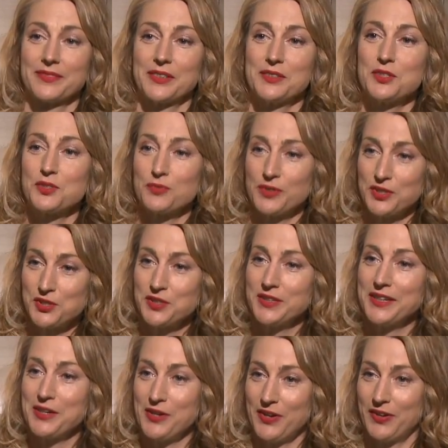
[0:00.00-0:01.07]
Construction
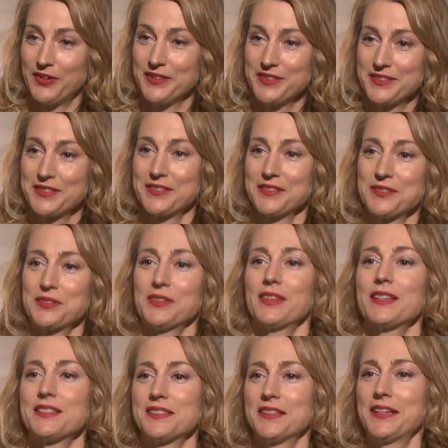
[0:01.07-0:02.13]
and cars. So
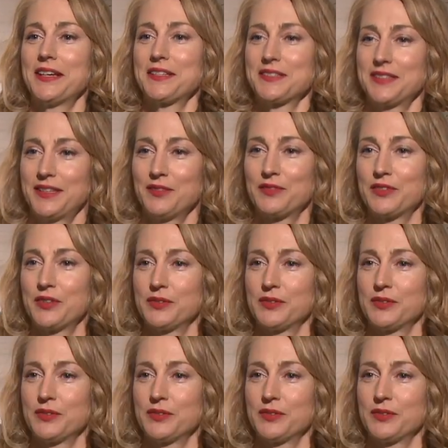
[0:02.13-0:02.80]
that's the next thing for